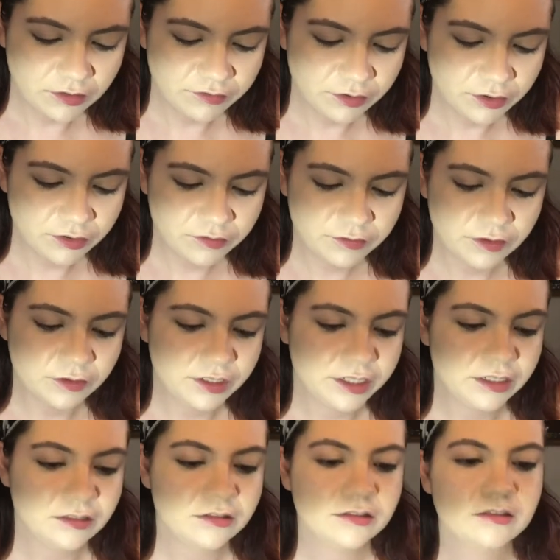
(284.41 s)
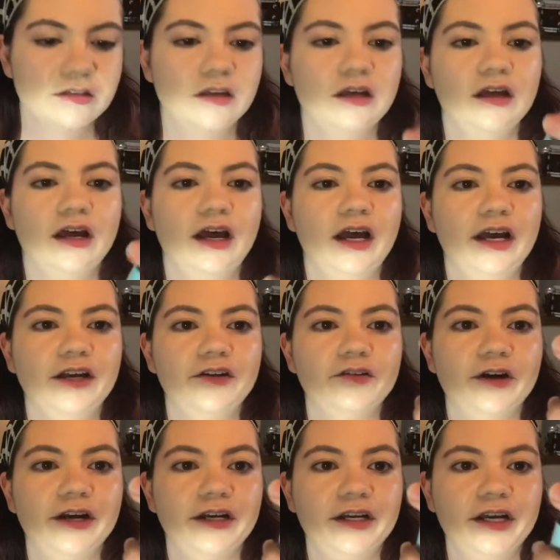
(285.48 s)
Photo Focused
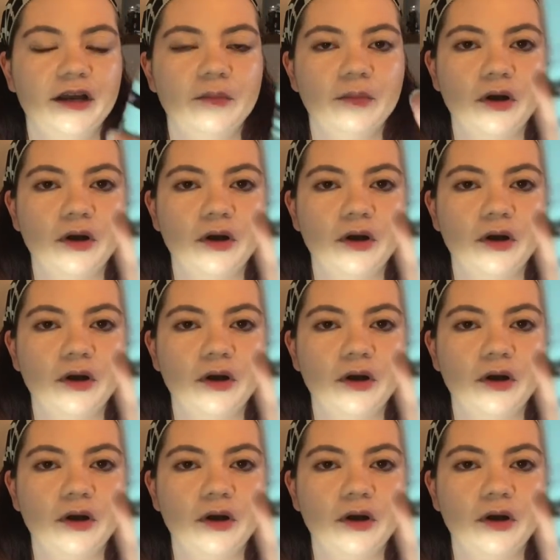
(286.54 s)
Hydrating